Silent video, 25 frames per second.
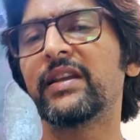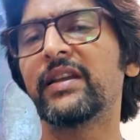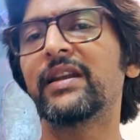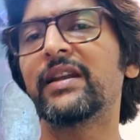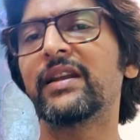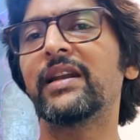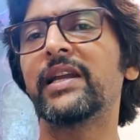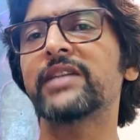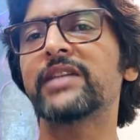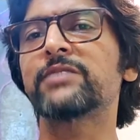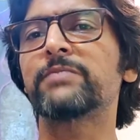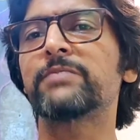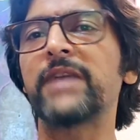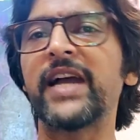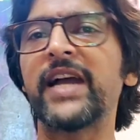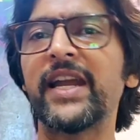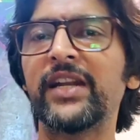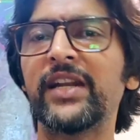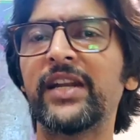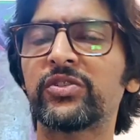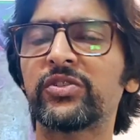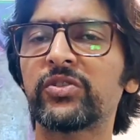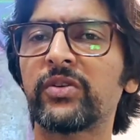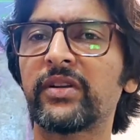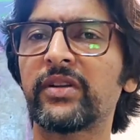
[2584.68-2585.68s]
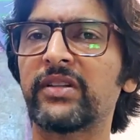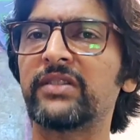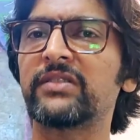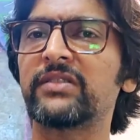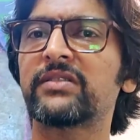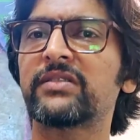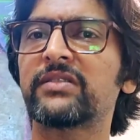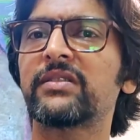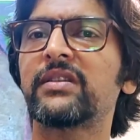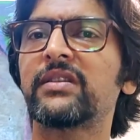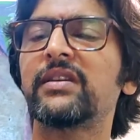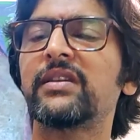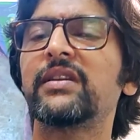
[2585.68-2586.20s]
Let's buy
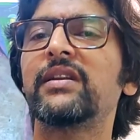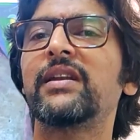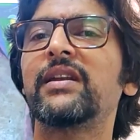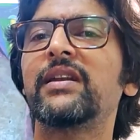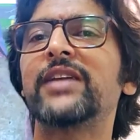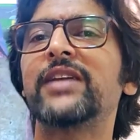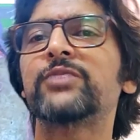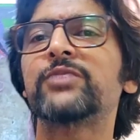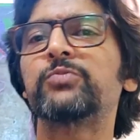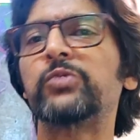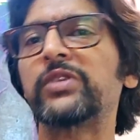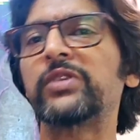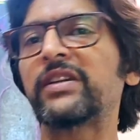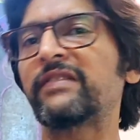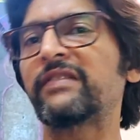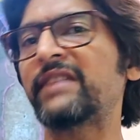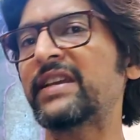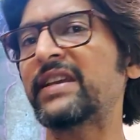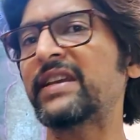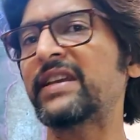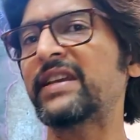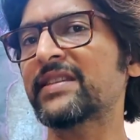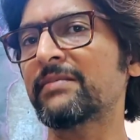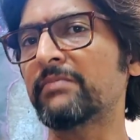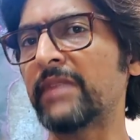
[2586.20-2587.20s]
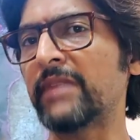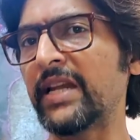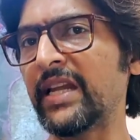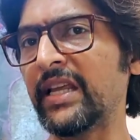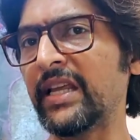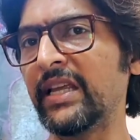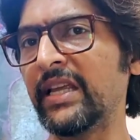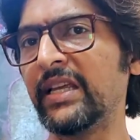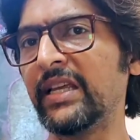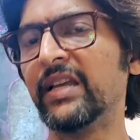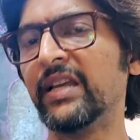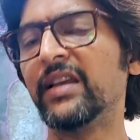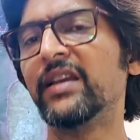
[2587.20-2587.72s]
insurance. Let's put away some money